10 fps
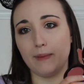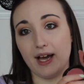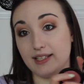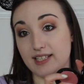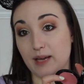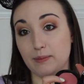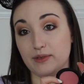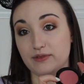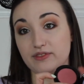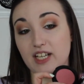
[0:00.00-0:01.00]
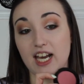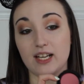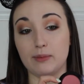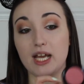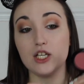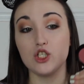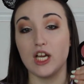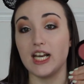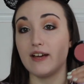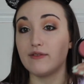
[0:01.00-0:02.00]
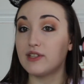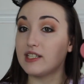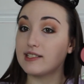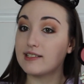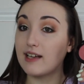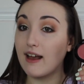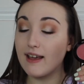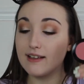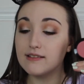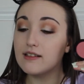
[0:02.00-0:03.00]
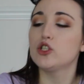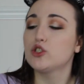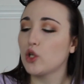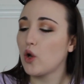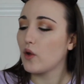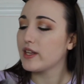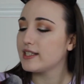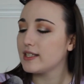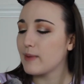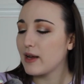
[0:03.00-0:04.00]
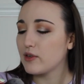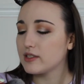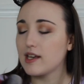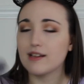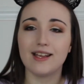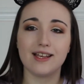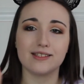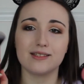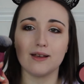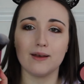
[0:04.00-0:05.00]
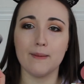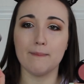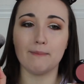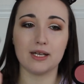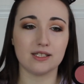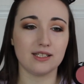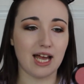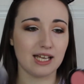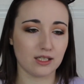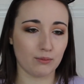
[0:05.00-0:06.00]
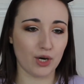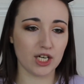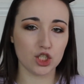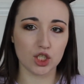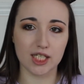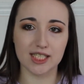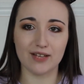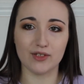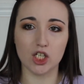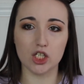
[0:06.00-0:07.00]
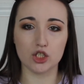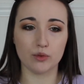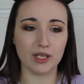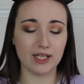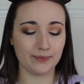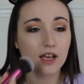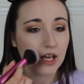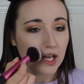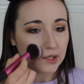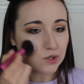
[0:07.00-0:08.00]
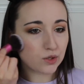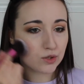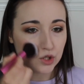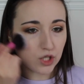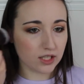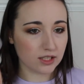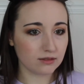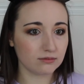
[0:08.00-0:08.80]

my type of colour blush. I love these colours. So this is my Real Techniques multitask brush and let's have a look, shall we? I'm just gent...